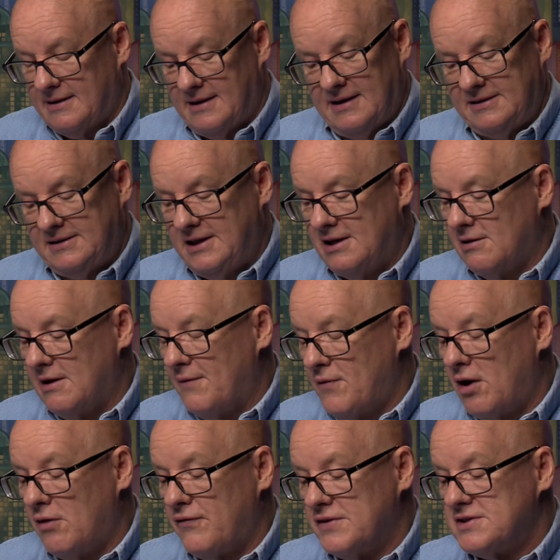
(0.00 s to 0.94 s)
I've
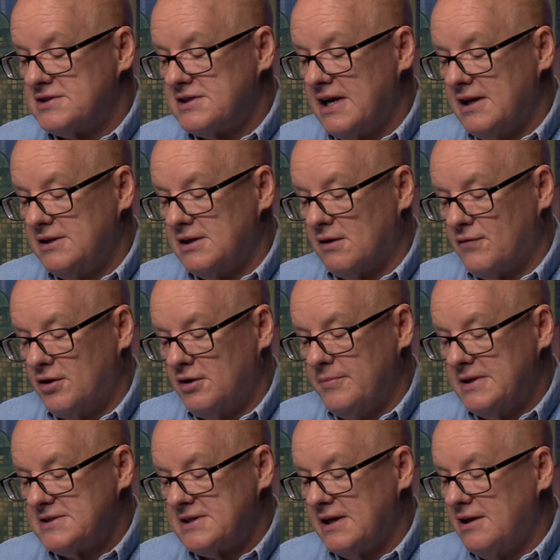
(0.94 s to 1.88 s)
often said, and y'all have heard
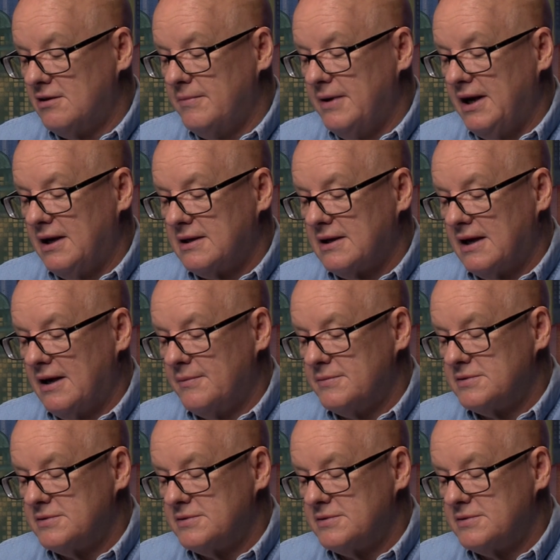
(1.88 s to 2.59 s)
me say here many times,